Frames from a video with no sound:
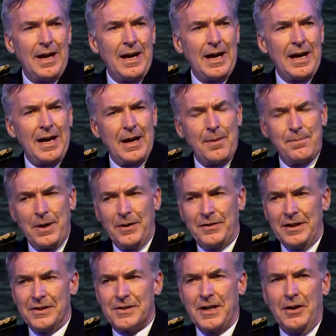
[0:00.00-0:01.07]
both
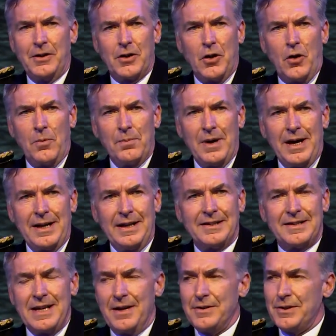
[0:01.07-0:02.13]
in SOCOM, and
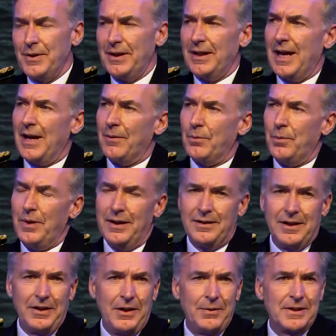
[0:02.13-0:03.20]
he's now doing that with
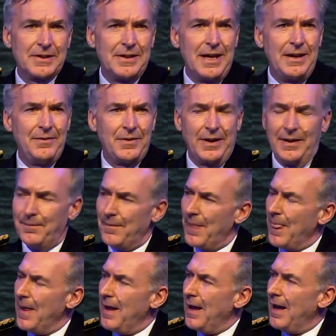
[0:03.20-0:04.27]
the US Navy.
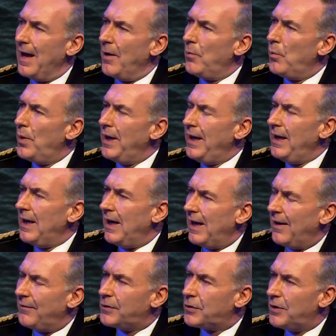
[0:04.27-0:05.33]
And we
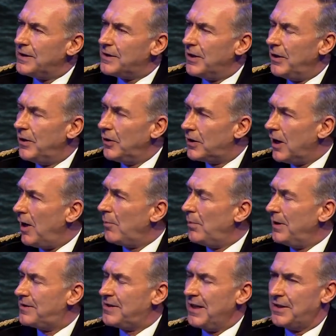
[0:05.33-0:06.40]
have tried to hook up
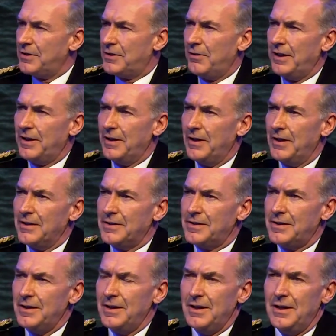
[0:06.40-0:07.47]
with Secretary
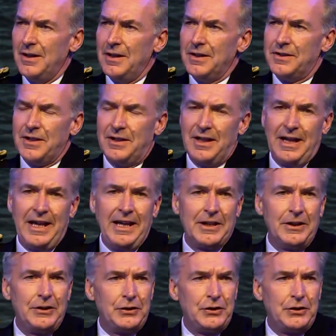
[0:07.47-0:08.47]
Gertz so that he can